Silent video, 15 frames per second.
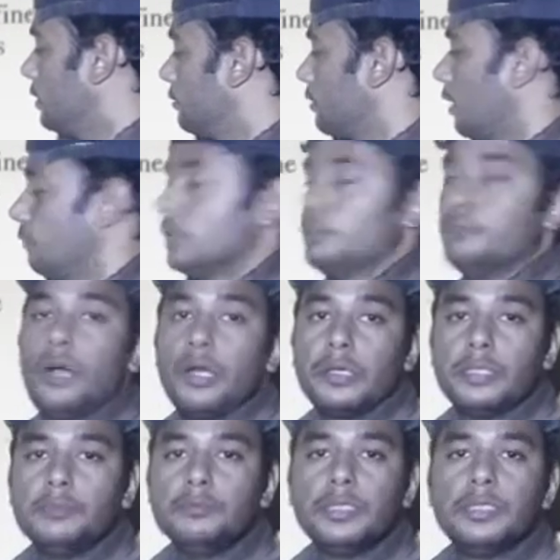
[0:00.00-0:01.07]
from the
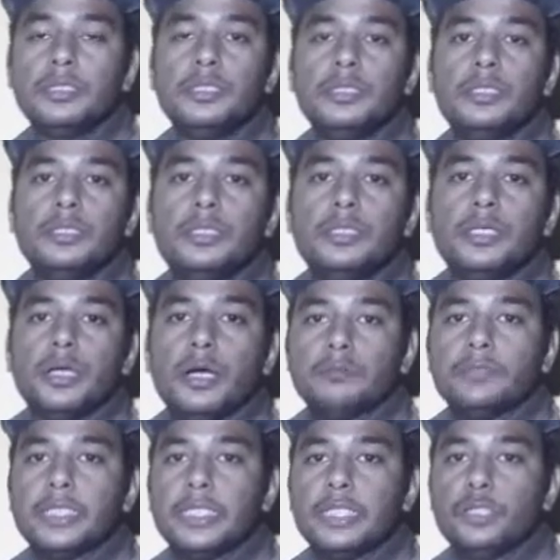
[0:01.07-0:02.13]
bottom
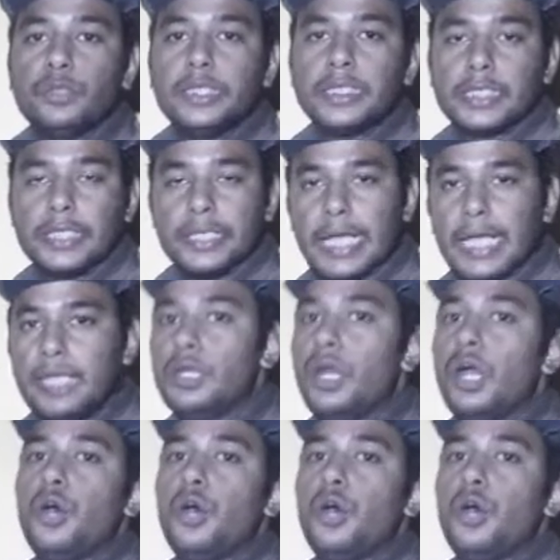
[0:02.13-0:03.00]
of the elutriation tank,